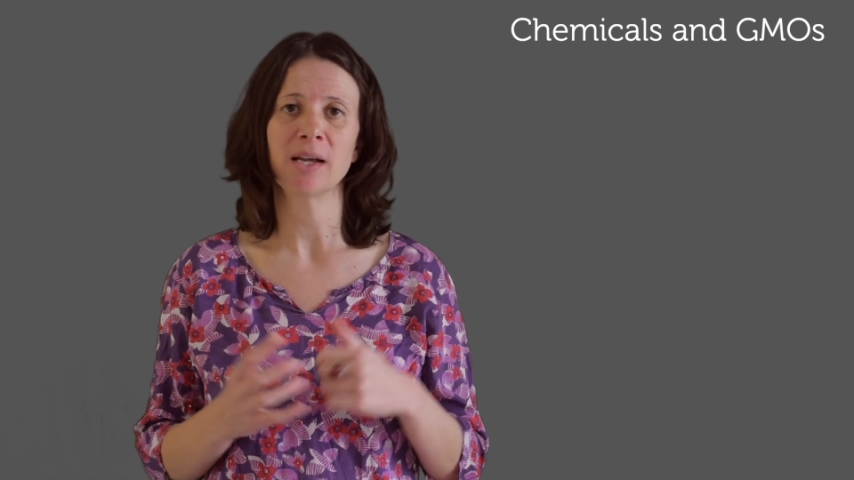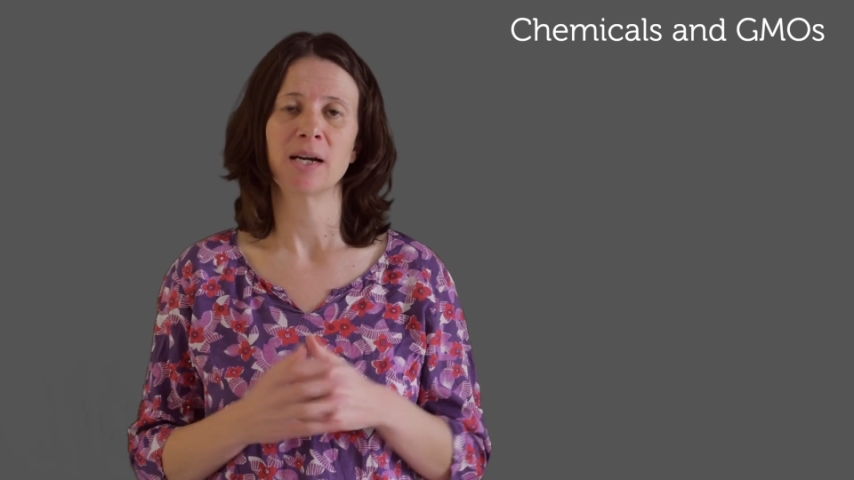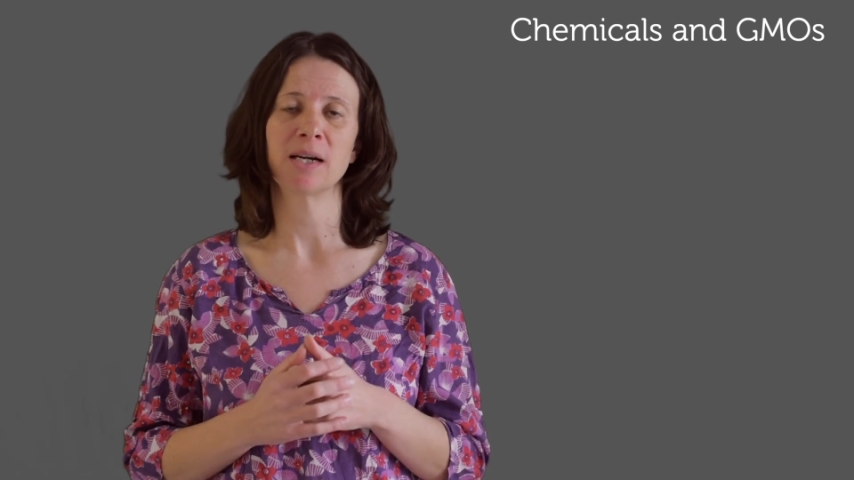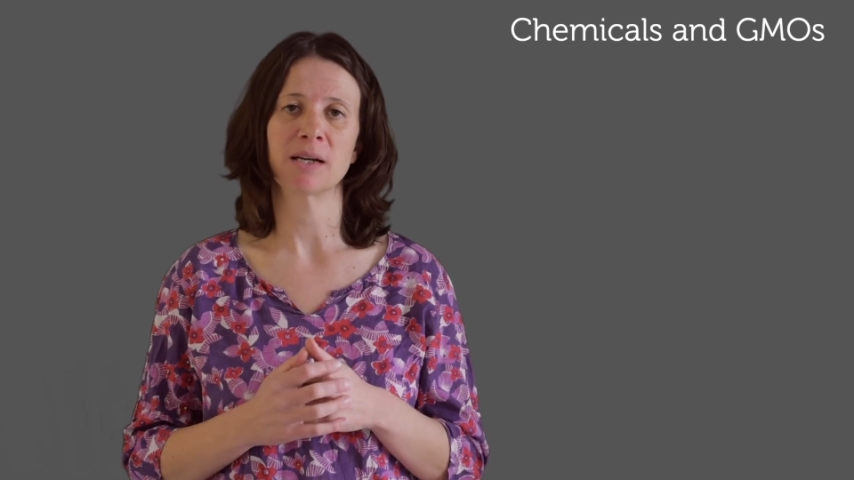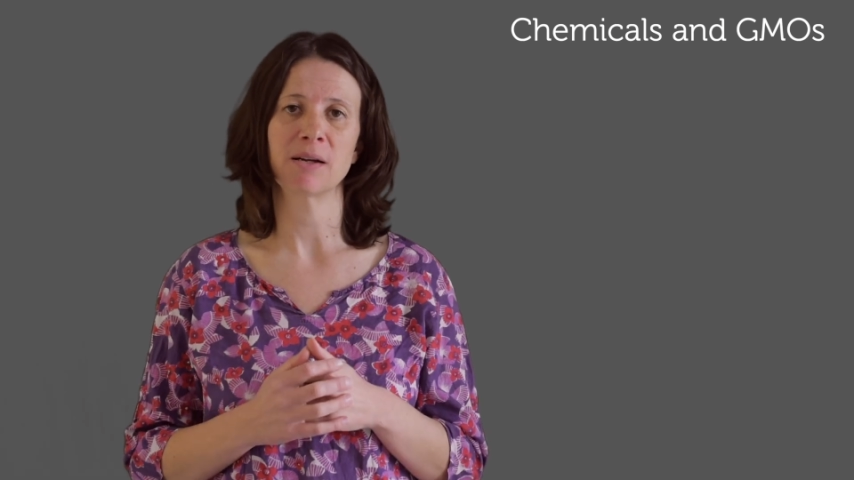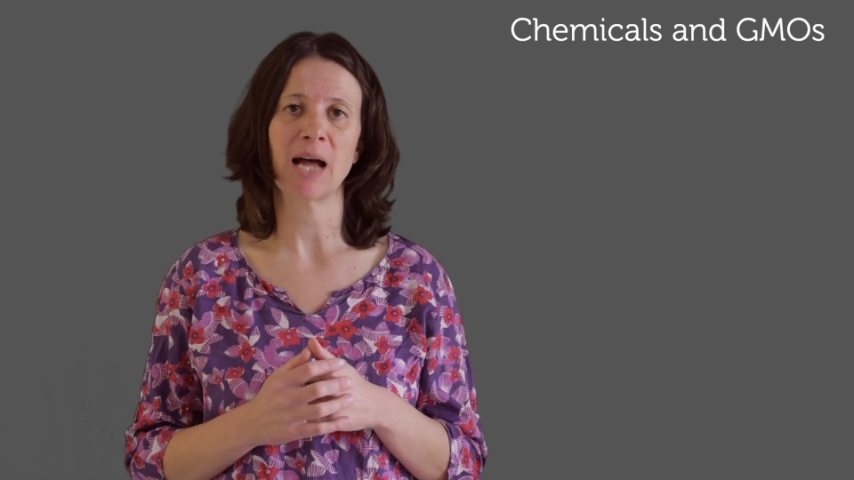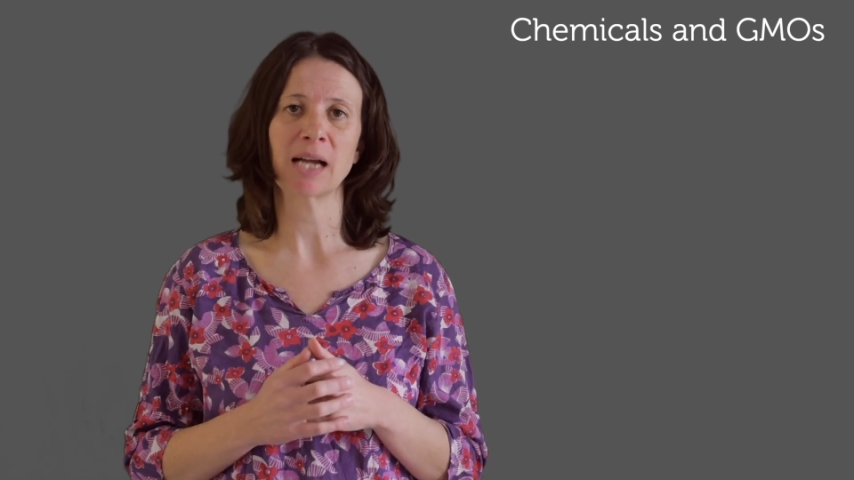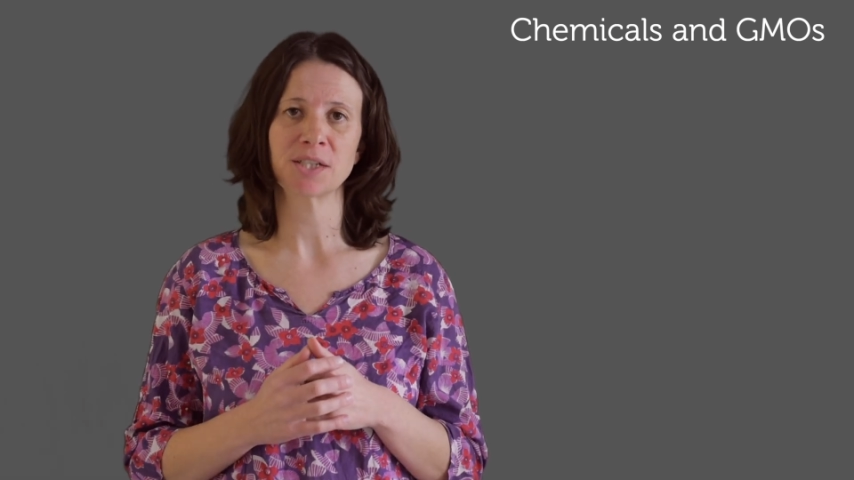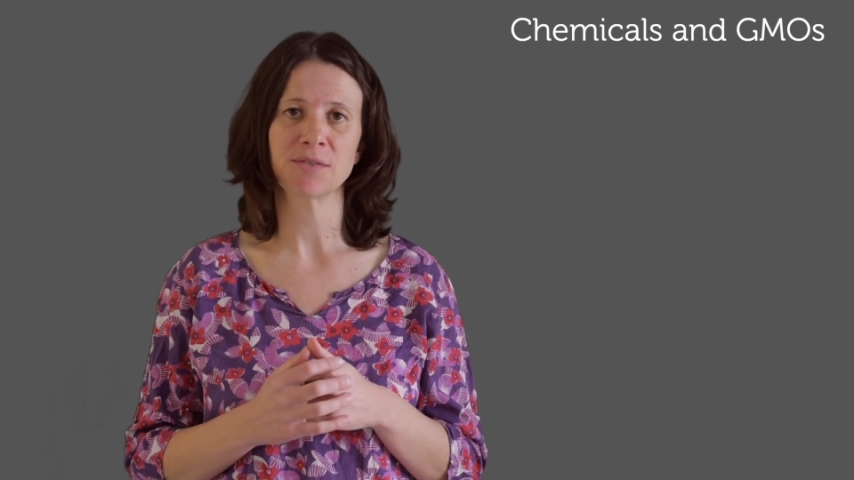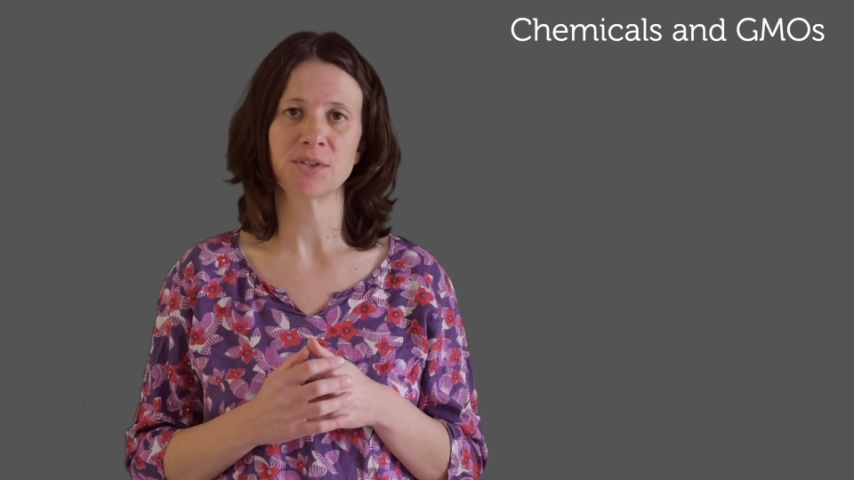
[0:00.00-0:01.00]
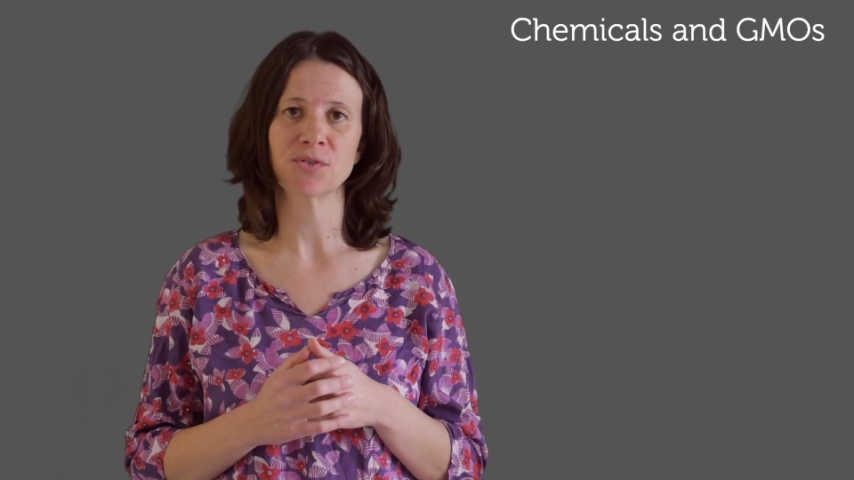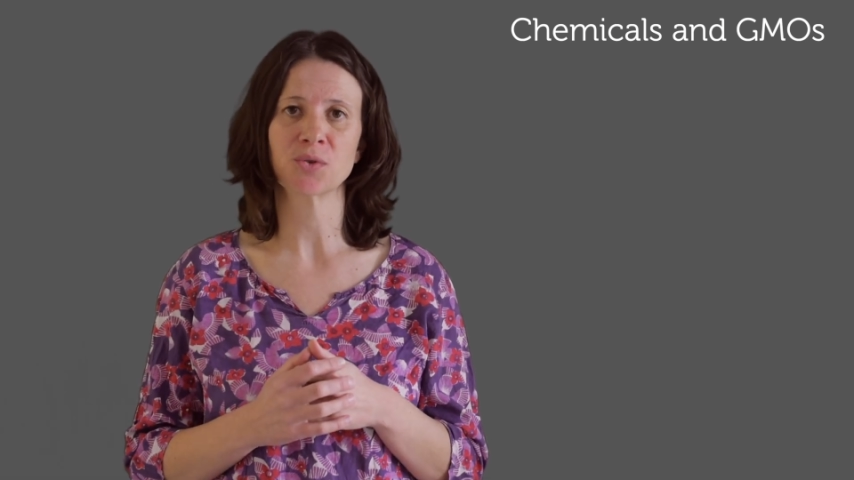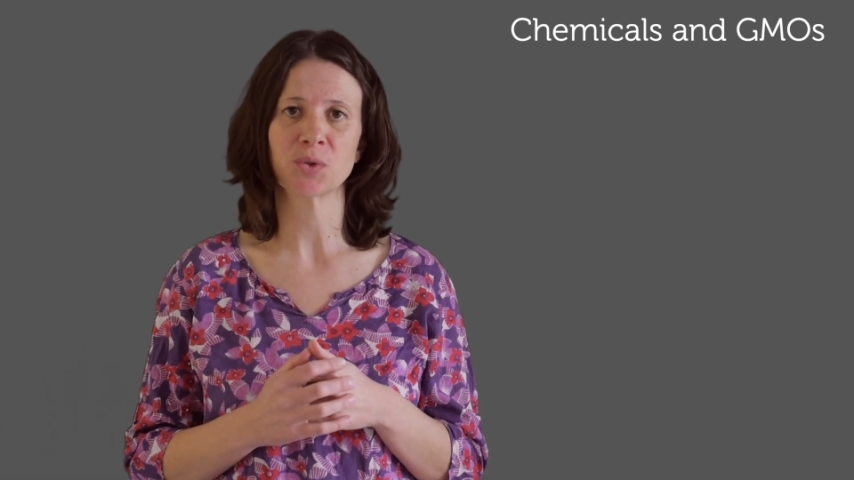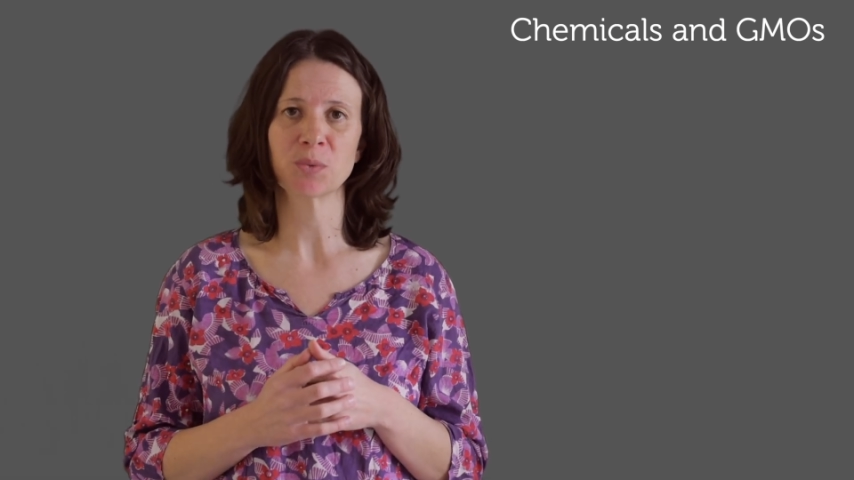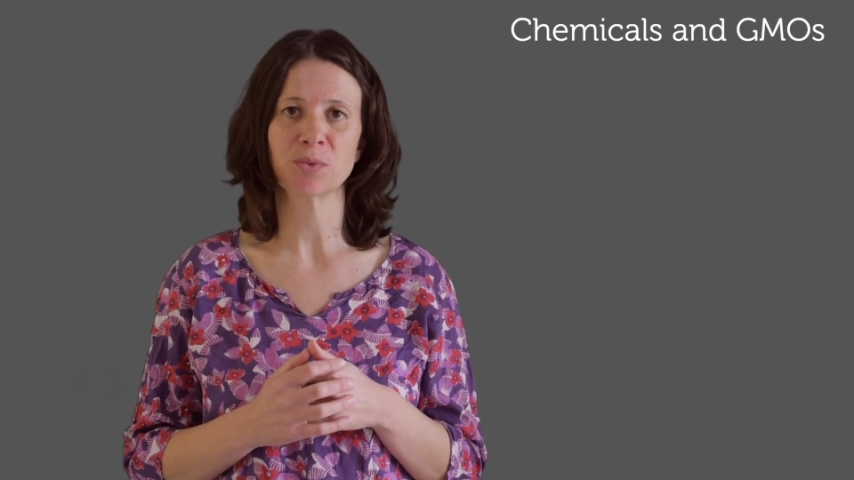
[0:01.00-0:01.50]
activist
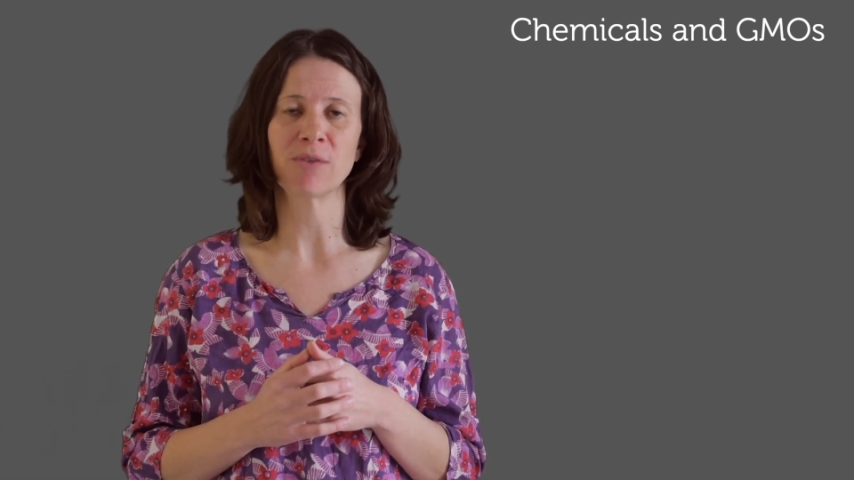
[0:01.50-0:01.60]
groups,